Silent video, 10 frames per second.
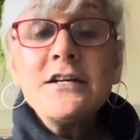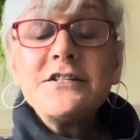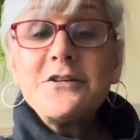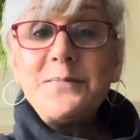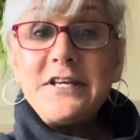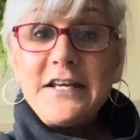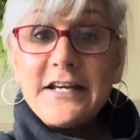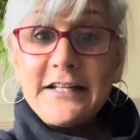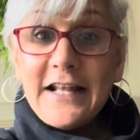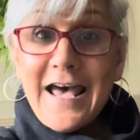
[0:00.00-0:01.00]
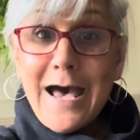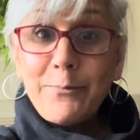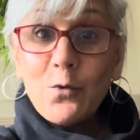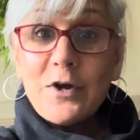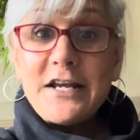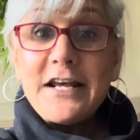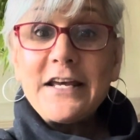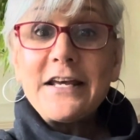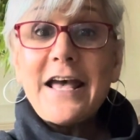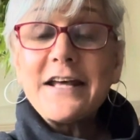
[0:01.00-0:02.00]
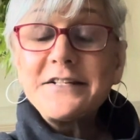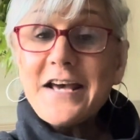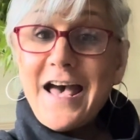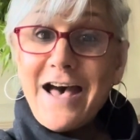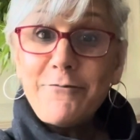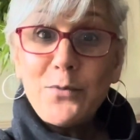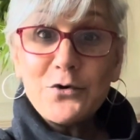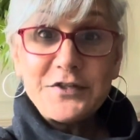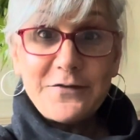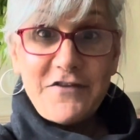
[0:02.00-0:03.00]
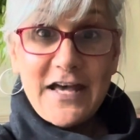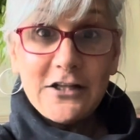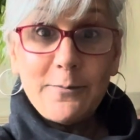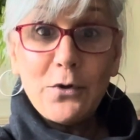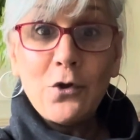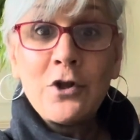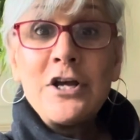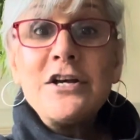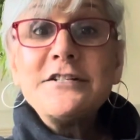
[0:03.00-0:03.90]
to begin lap reading and to have books available